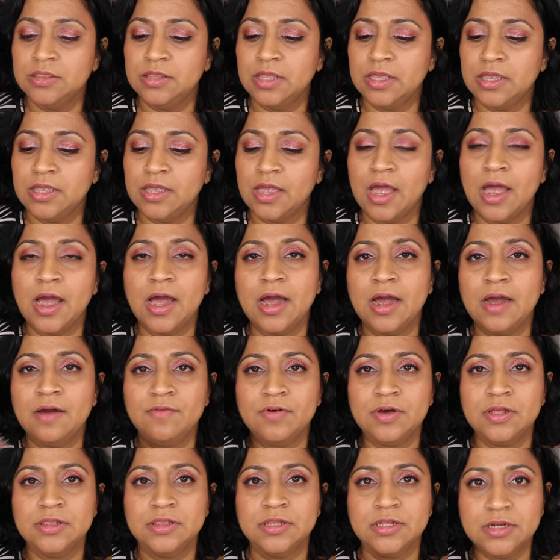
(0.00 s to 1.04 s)
They
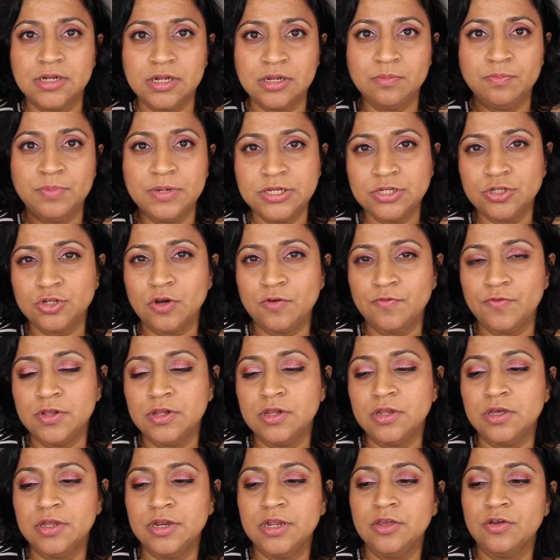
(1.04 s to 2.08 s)
have a little bit of a
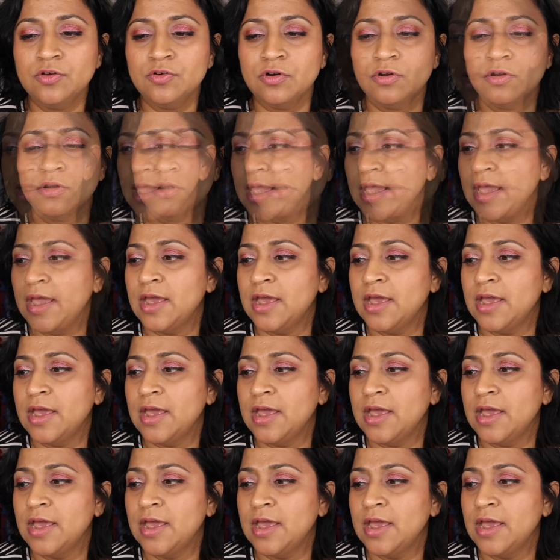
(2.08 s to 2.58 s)
learning curve,